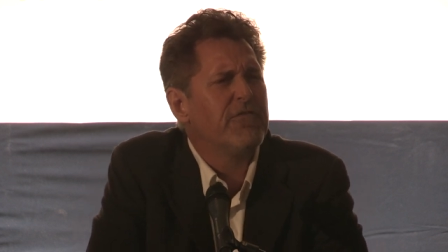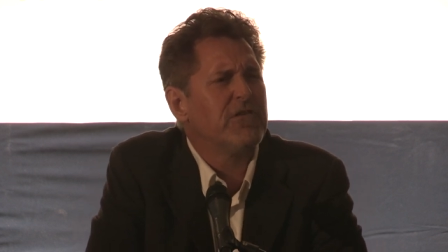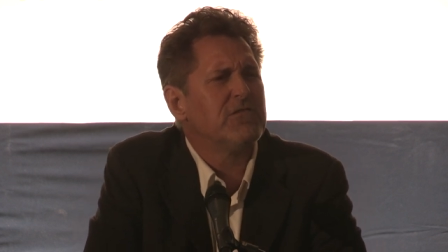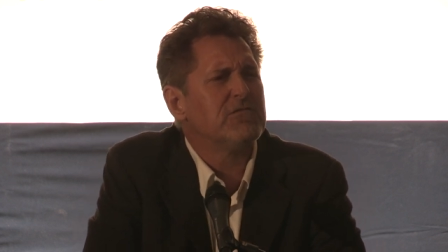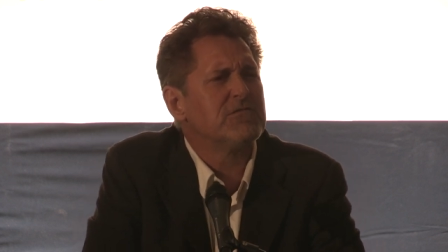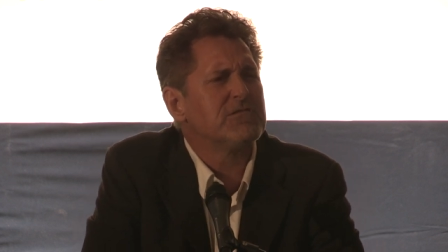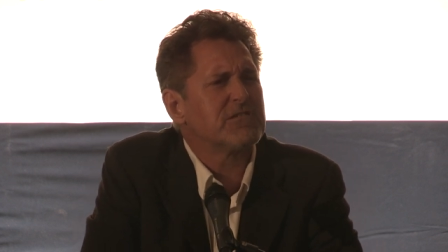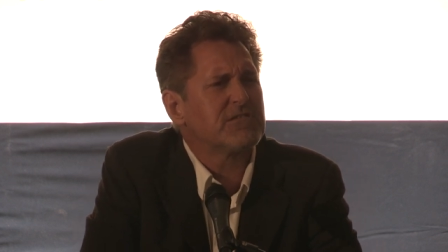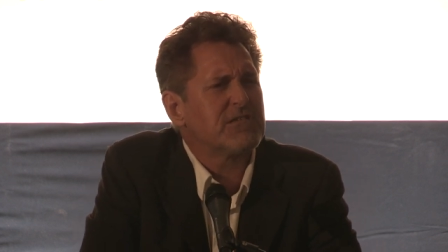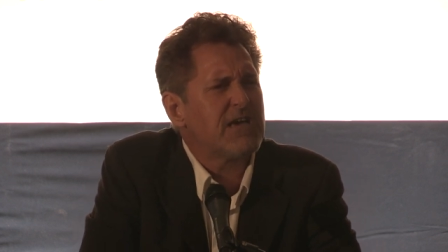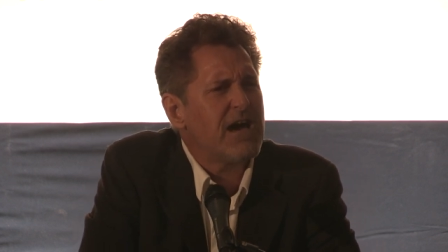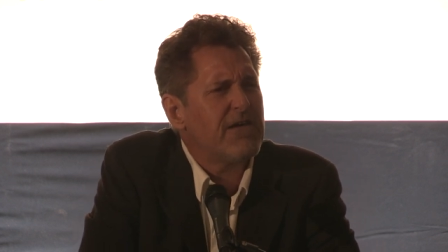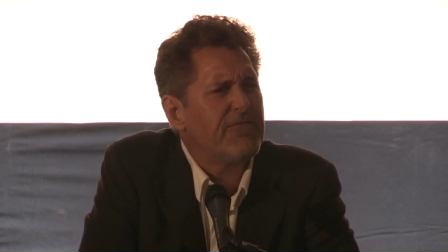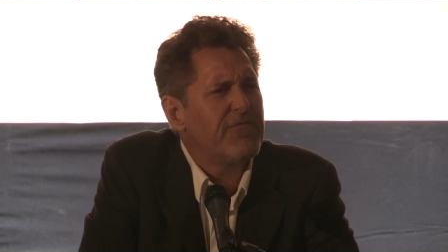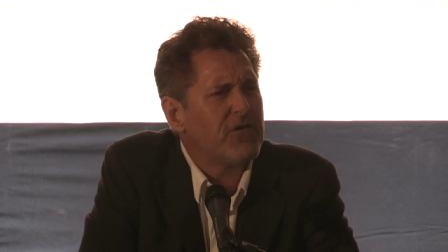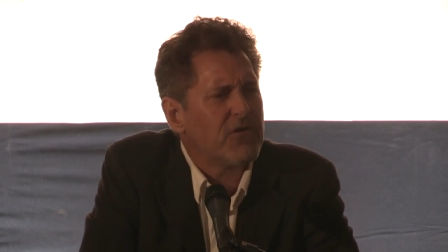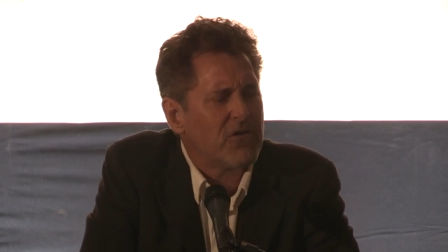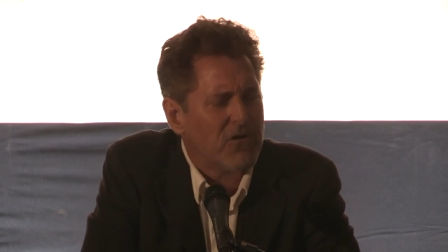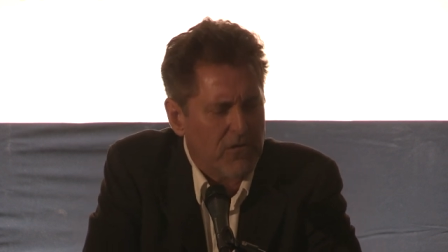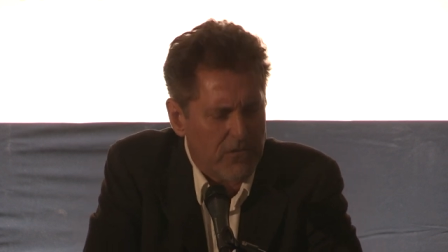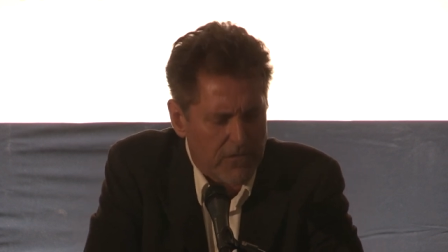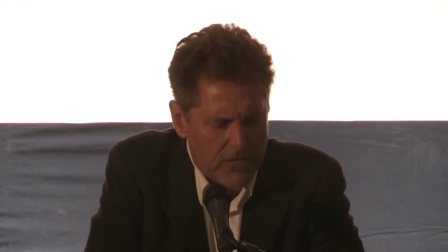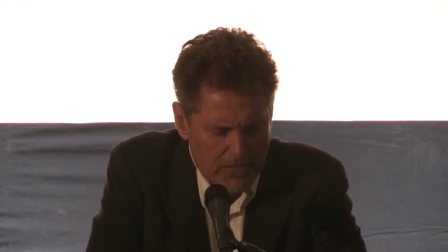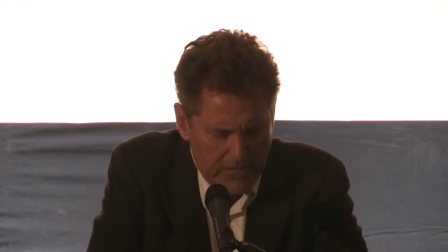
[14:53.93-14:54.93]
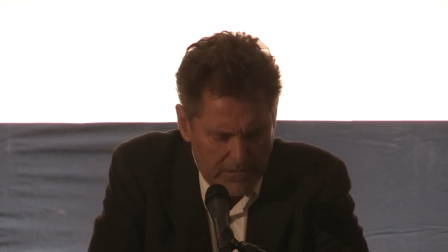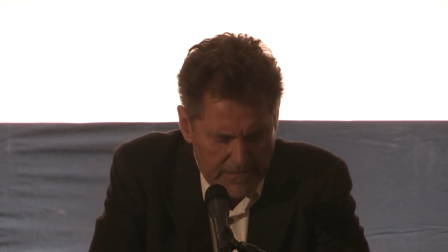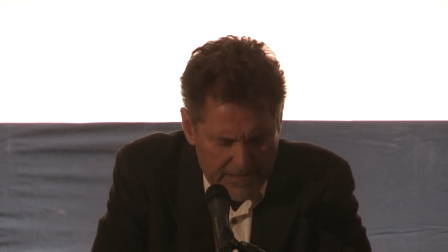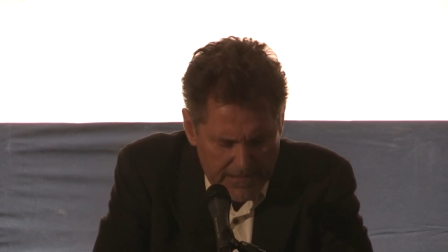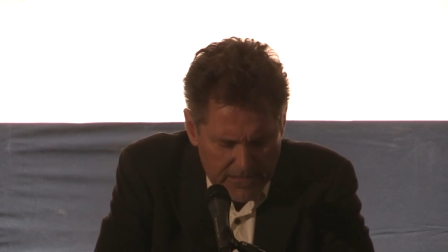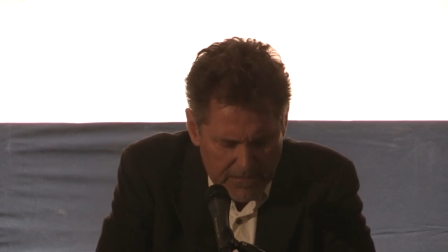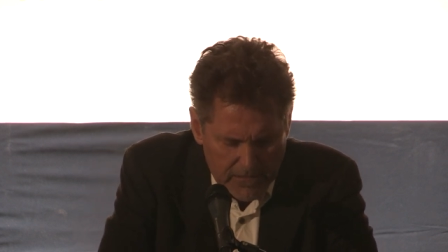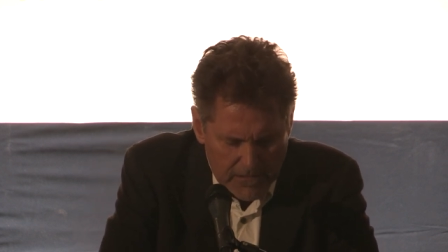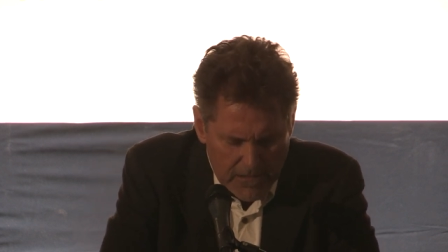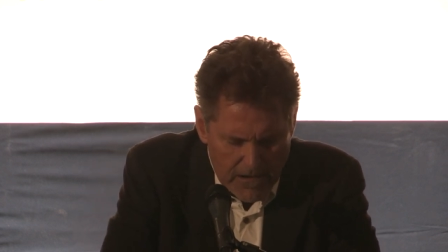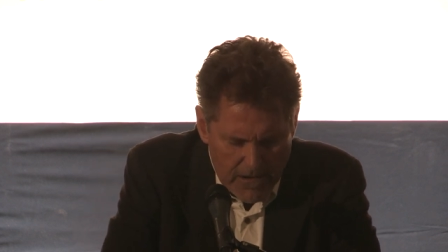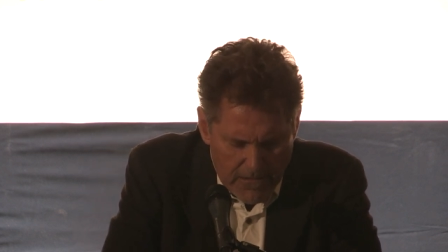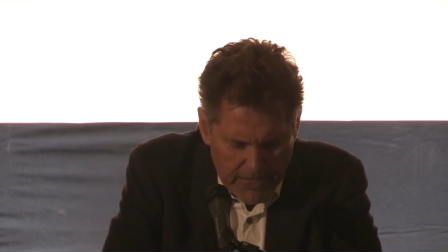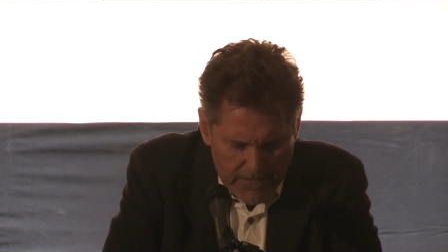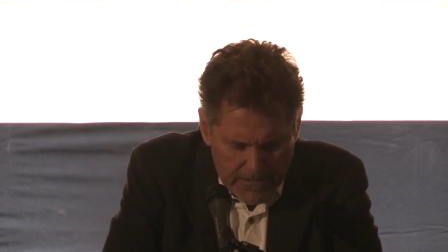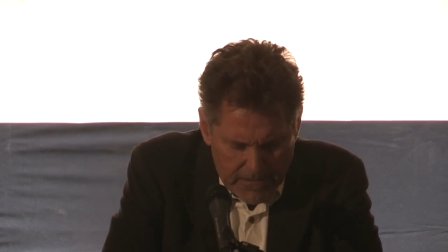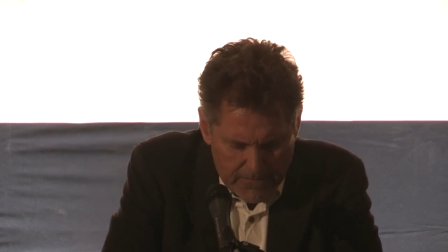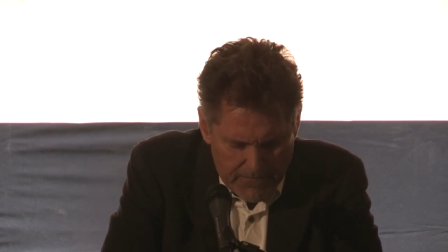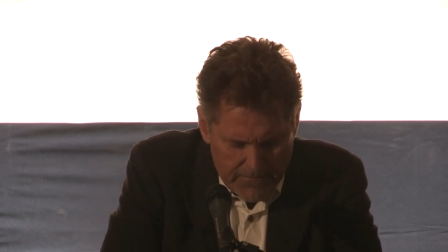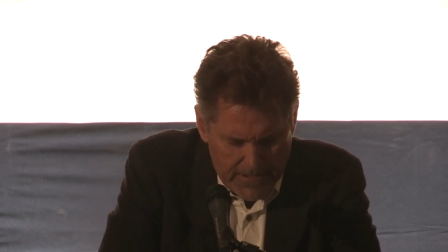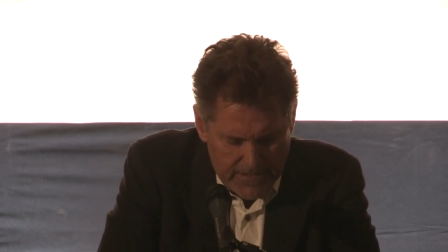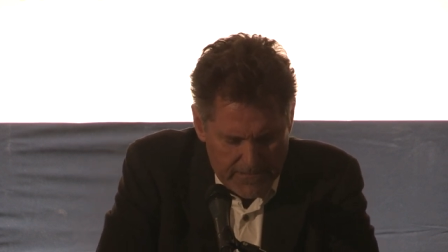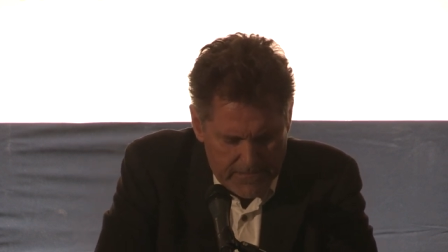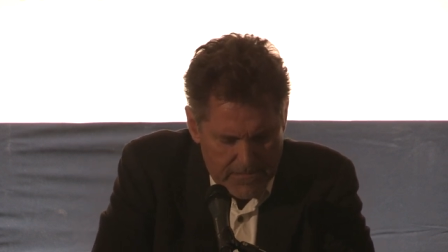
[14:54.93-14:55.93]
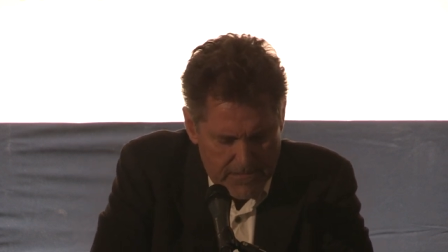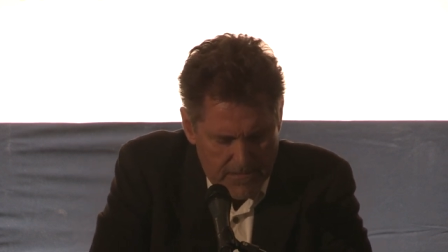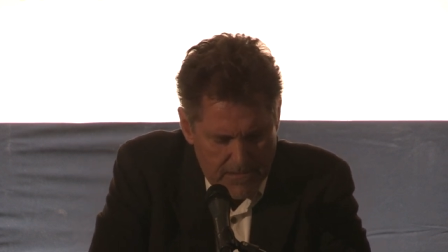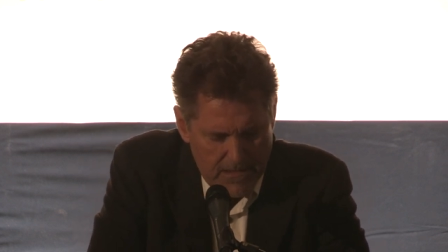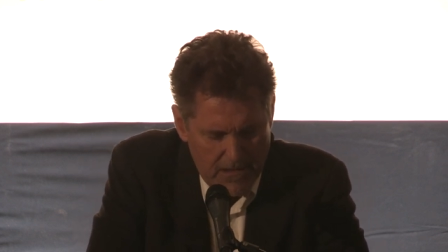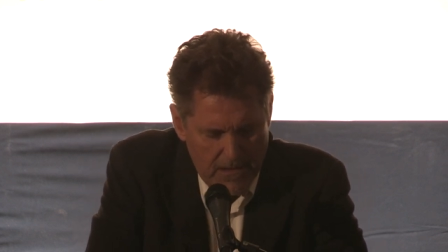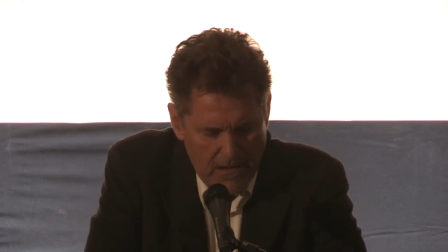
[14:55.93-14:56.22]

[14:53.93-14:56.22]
philosophical, or legal arguments.